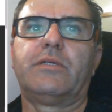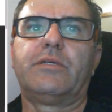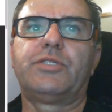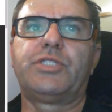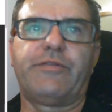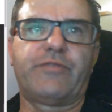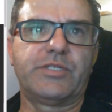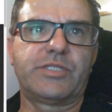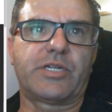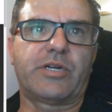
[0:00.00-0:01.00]

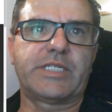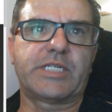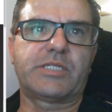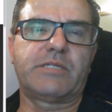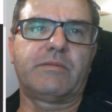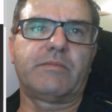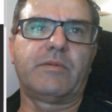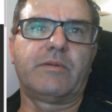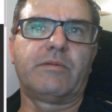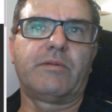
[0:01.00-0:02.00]
shifters that I just
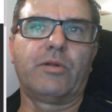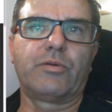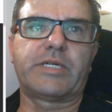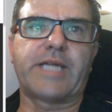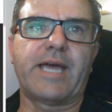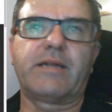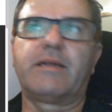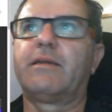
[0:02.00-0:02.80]
looked at,